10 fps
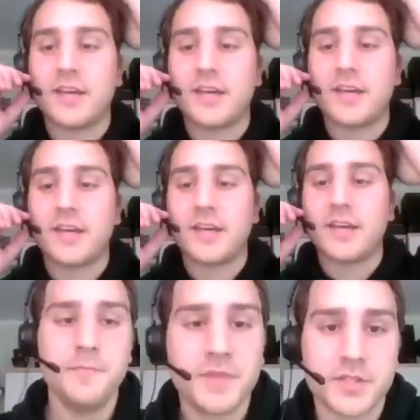
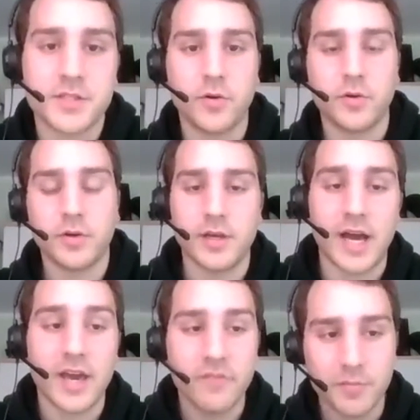
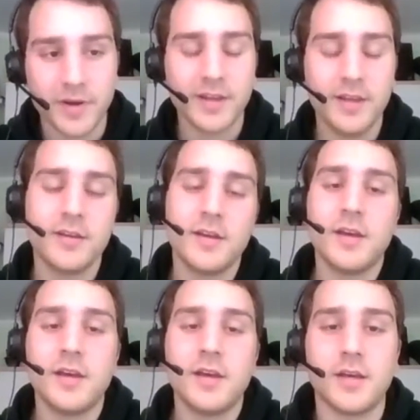Hi everybody.
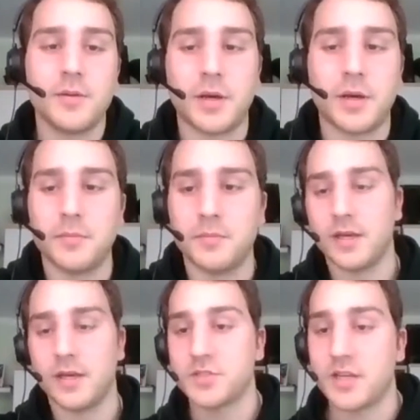
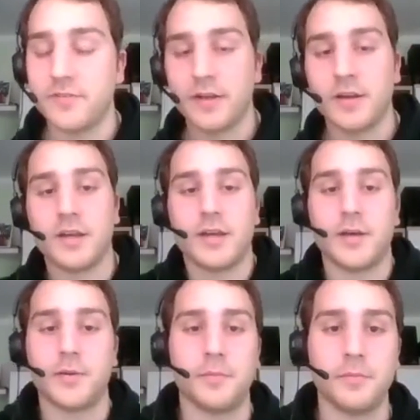I'm Stefan.
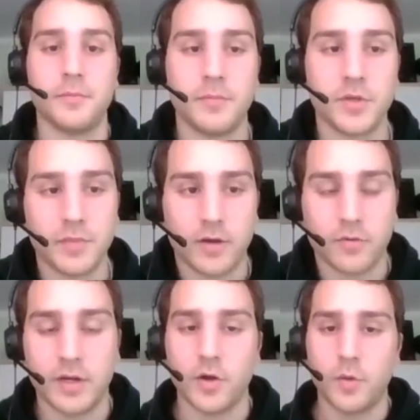You may
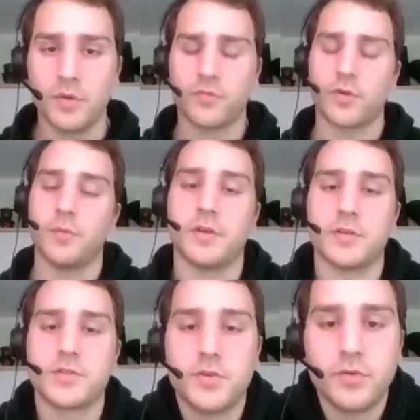already know me from
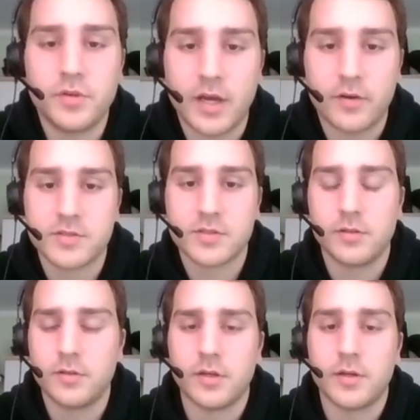the Student
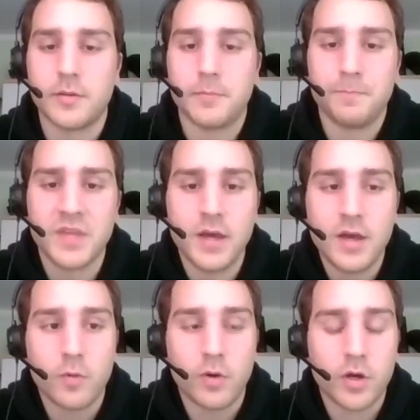Council
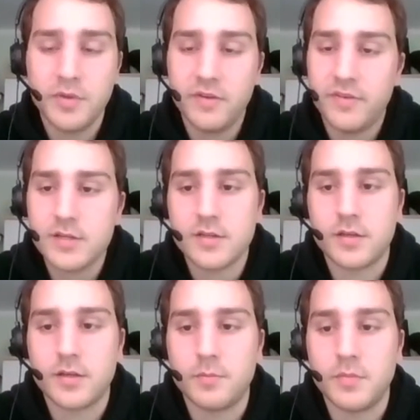welcome event,
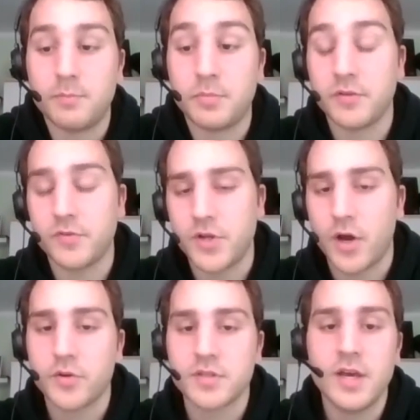but if you
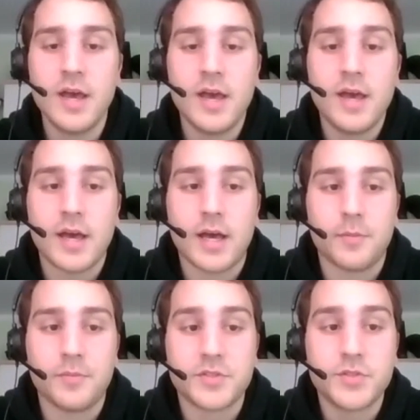don't,
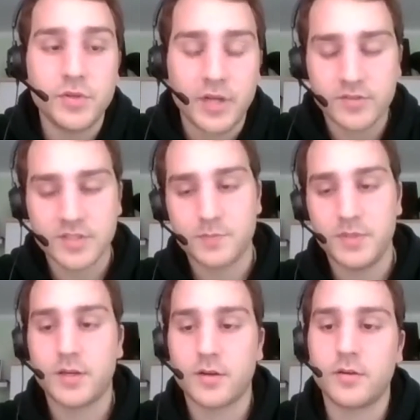I'm the Student Council
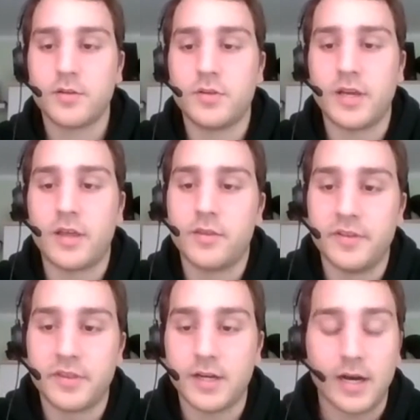speaker together
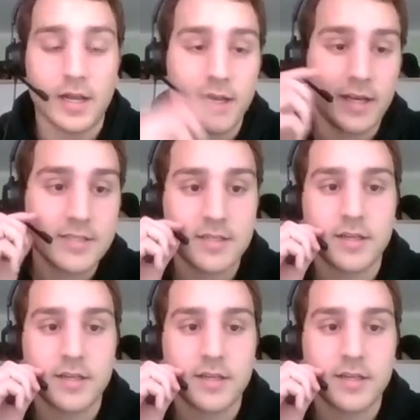with Alex.